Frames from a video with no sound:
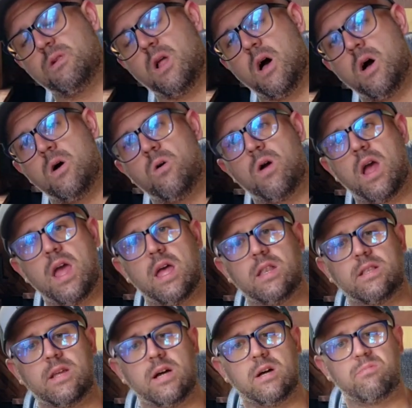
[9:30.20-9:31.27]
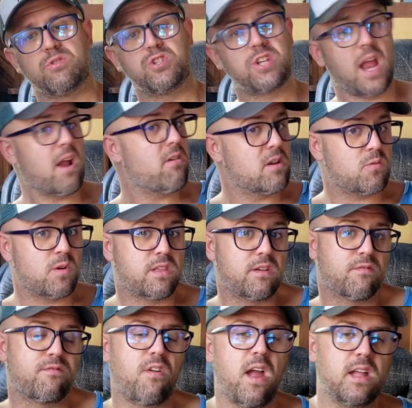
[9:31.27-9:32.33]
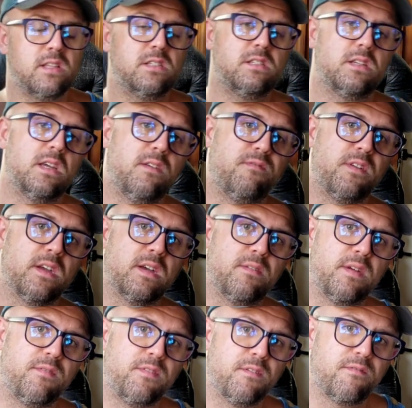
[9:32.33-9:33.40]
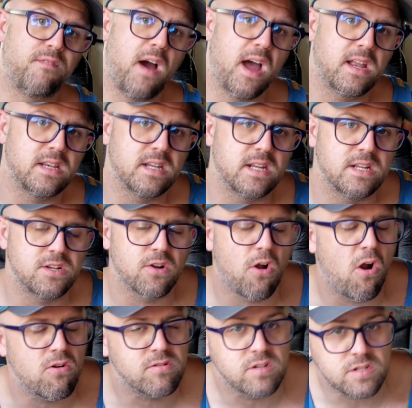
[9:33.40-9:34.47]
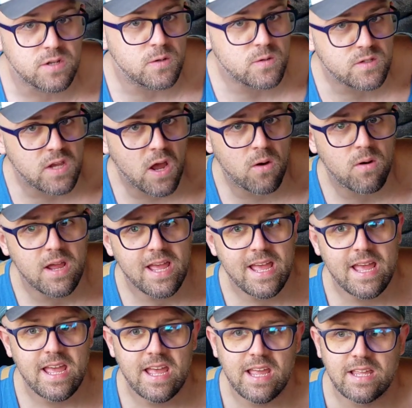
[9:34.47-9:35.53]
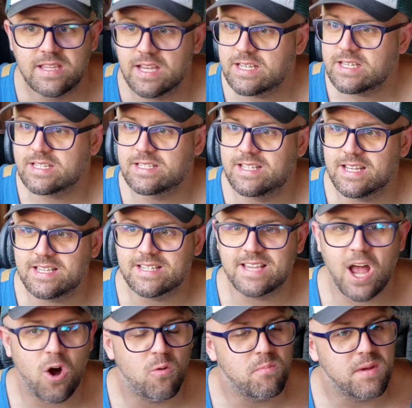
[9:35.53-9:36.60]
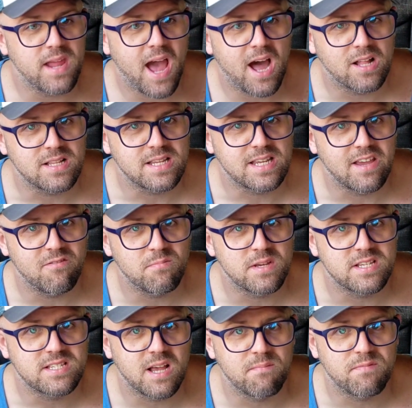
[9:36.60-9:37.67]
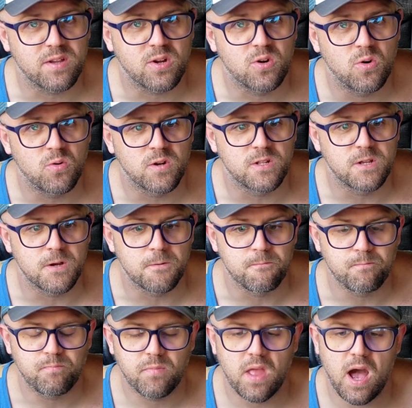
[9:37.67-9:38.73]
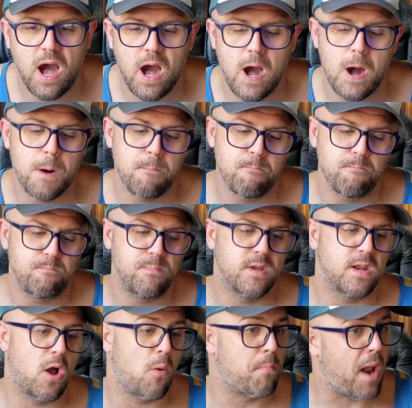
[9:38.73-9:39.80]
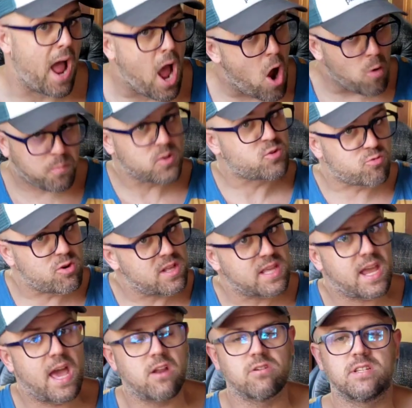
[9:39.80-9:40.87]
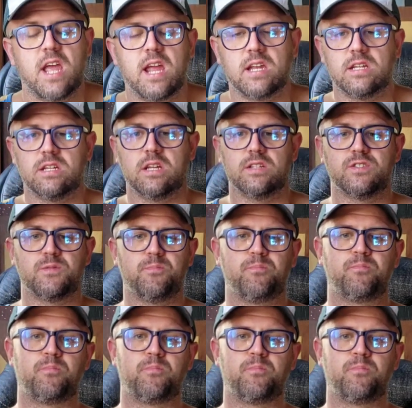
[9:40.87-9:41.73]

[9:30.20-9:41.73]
below, and share it with your friends if you find it in your heart to do so. This has helped me out and given me something cool to do. But I hope it's really entertaining yins.